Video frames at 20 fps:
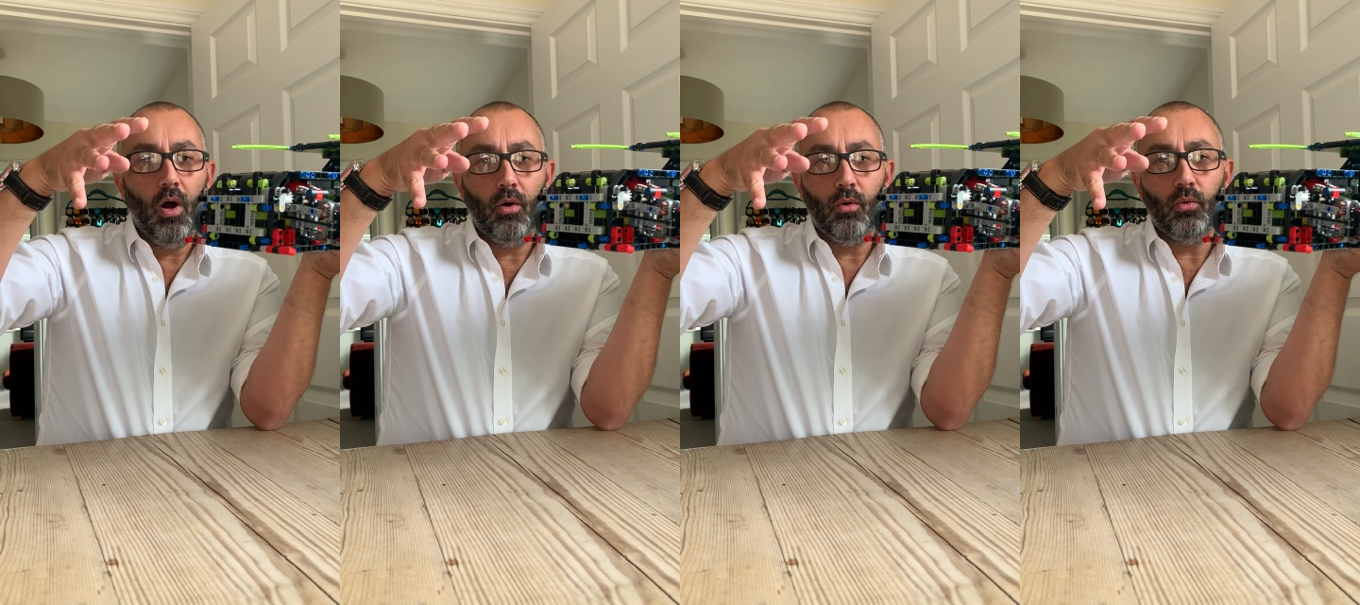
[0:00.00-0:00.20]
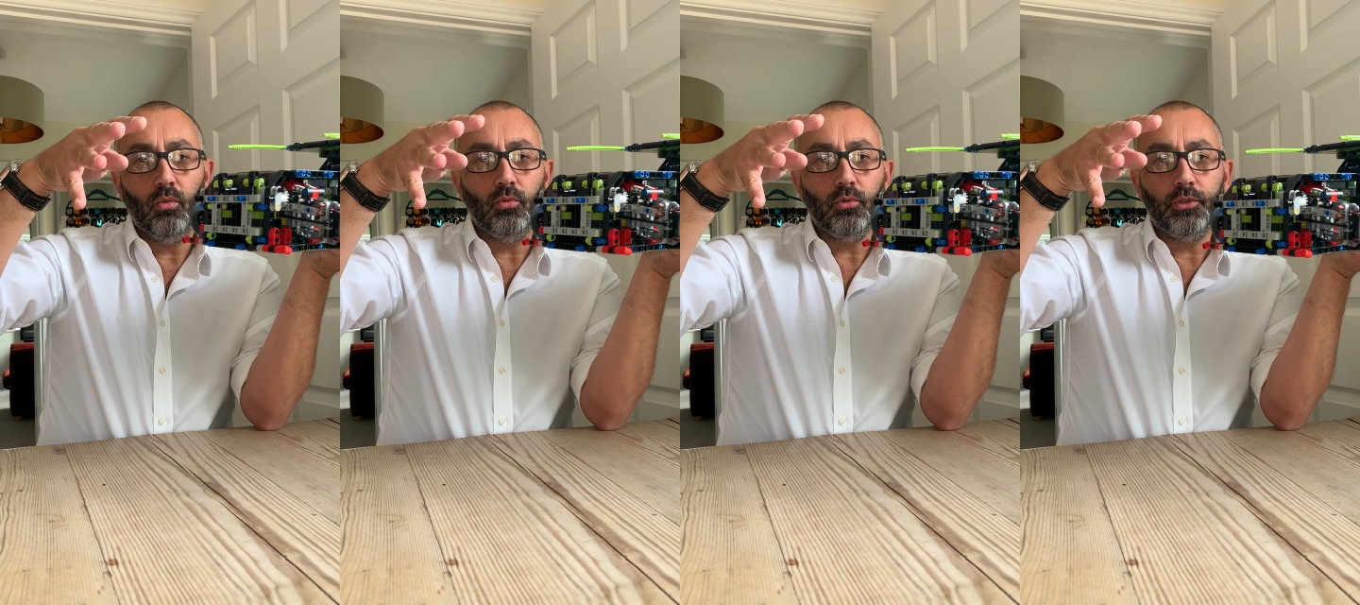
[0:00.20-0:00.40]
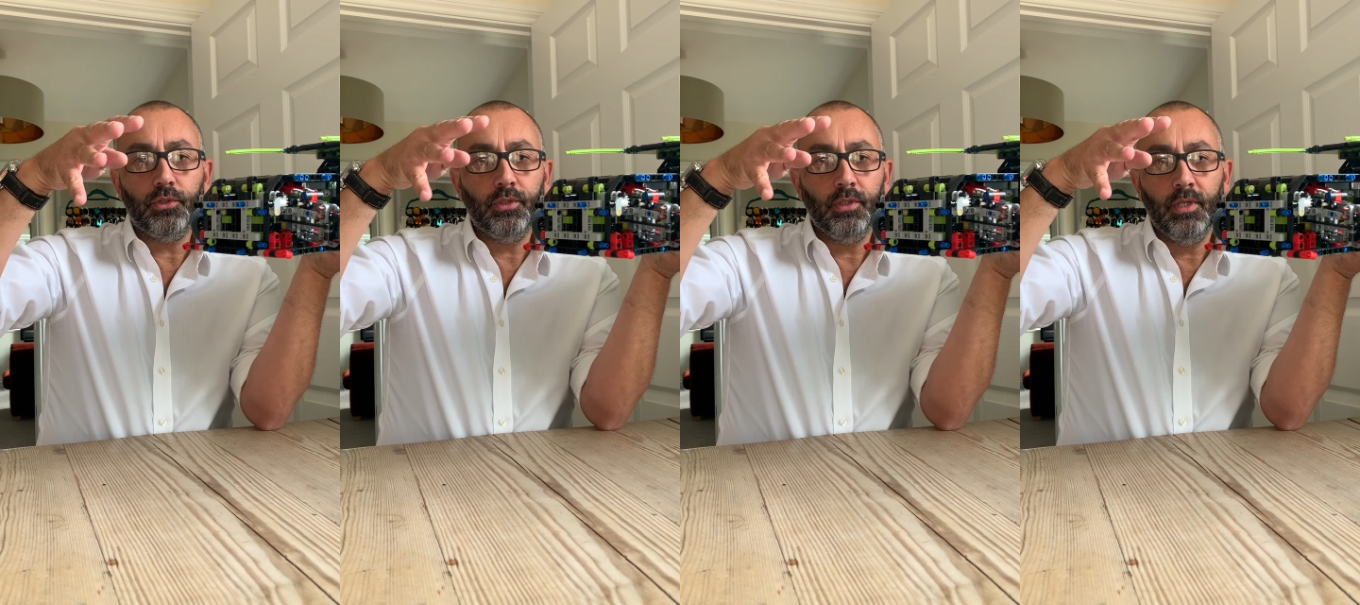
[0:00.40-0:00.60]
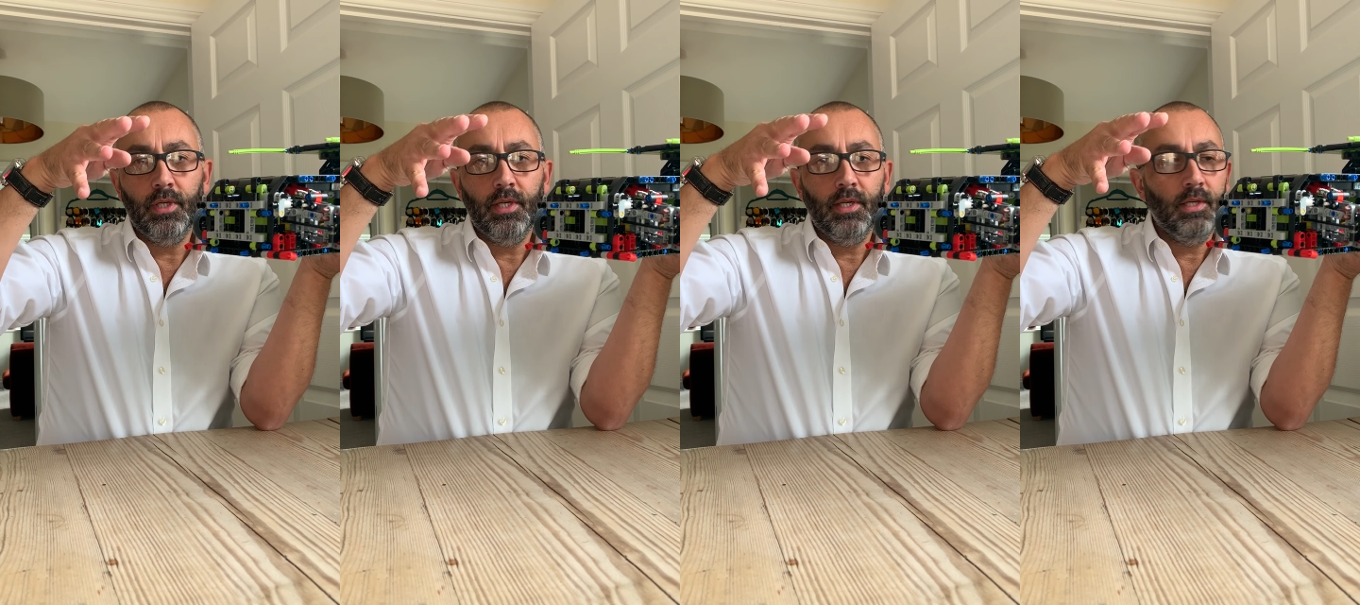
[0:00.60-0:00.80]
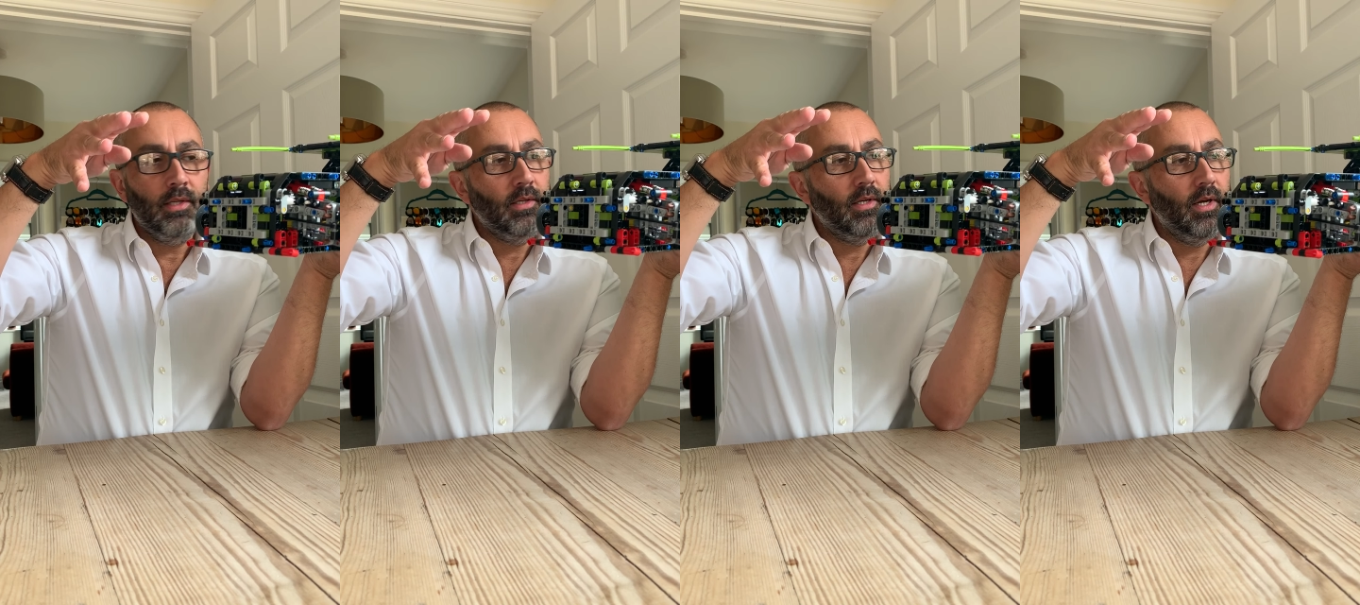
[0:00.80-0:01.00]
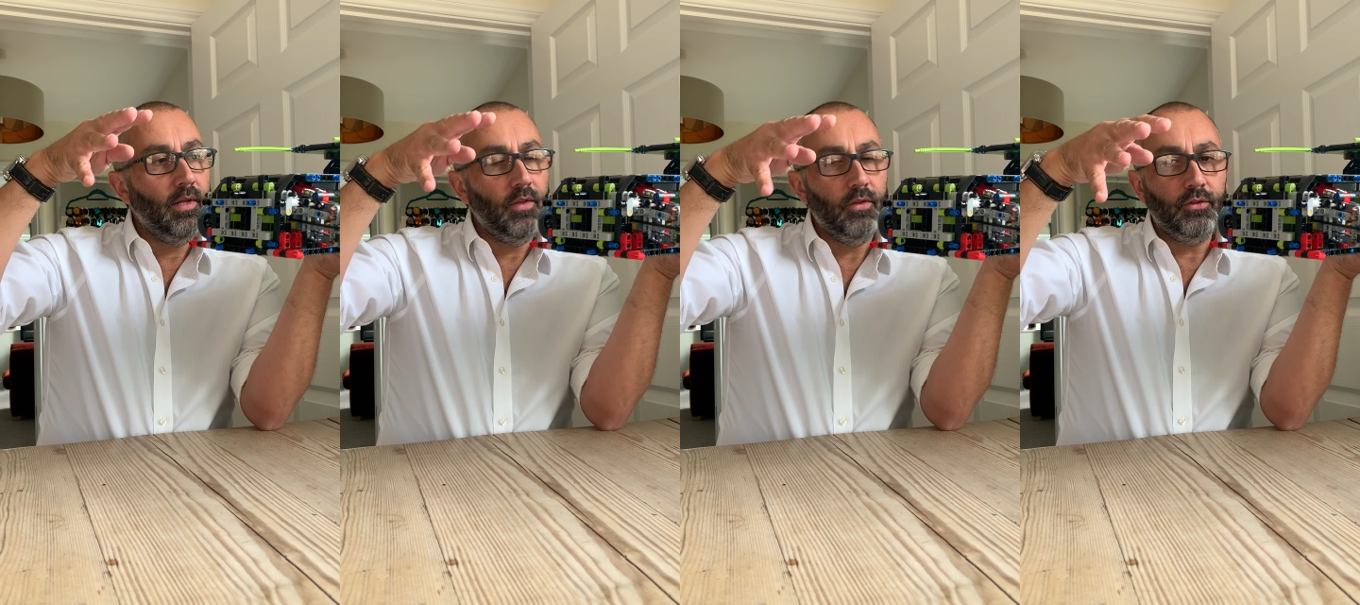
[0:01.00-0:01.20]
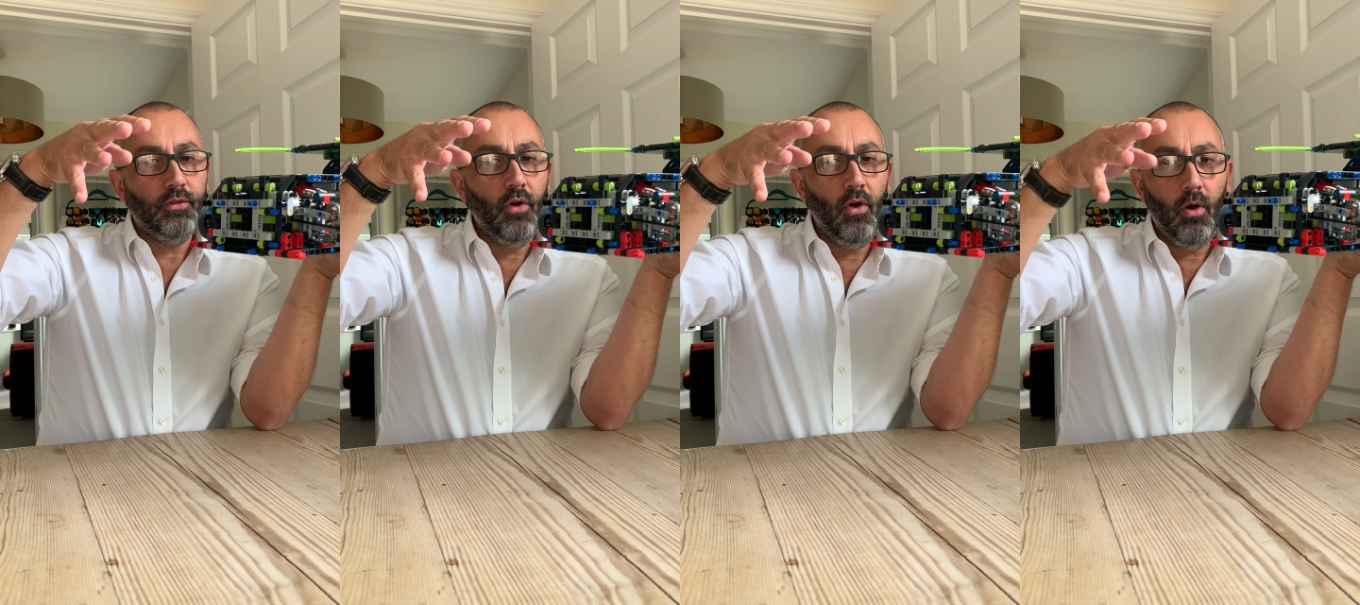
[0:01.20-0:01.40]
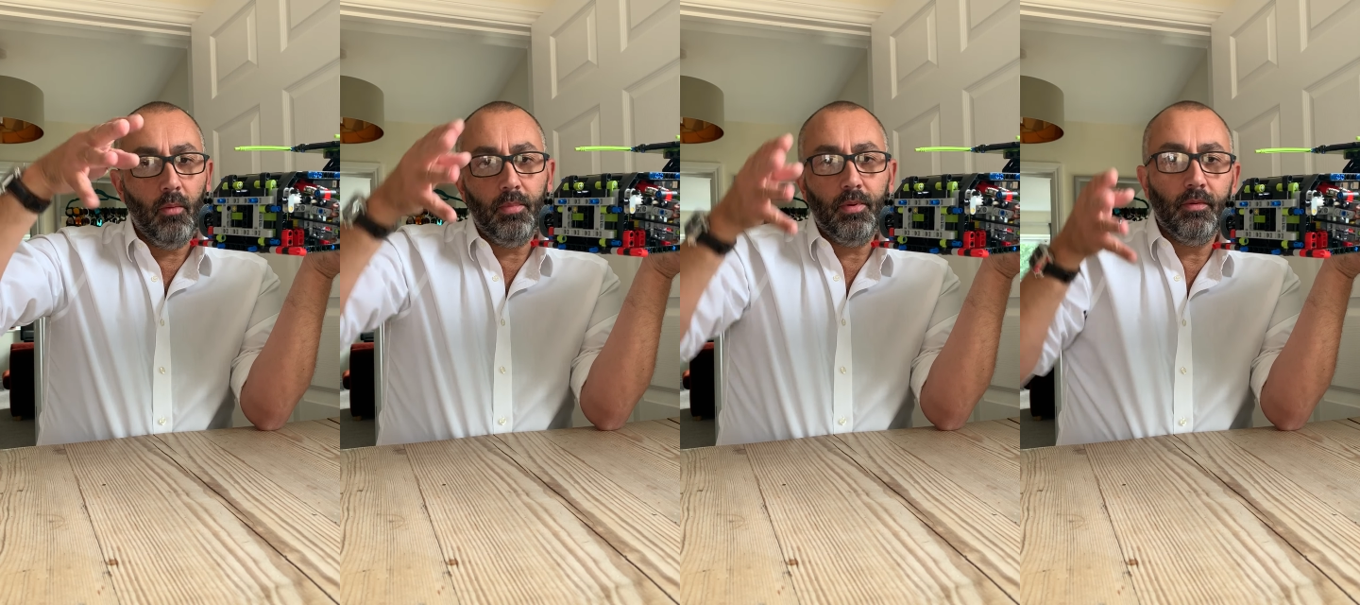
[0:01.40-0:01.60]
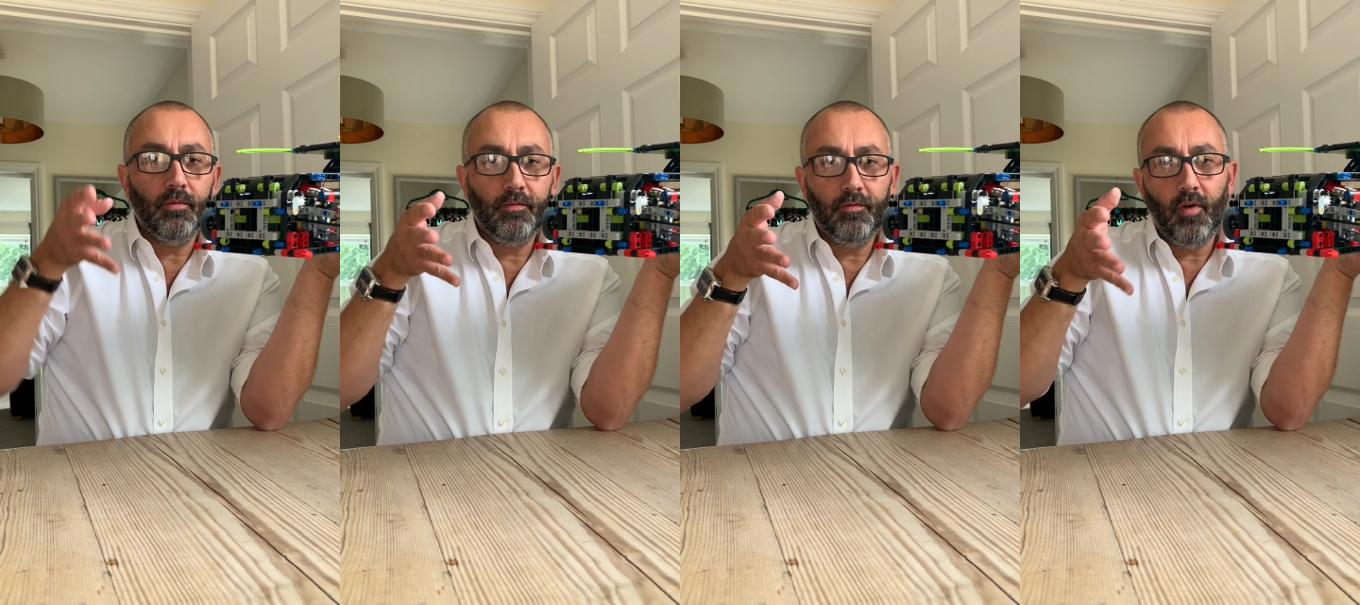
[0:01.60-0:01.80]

holes at the top,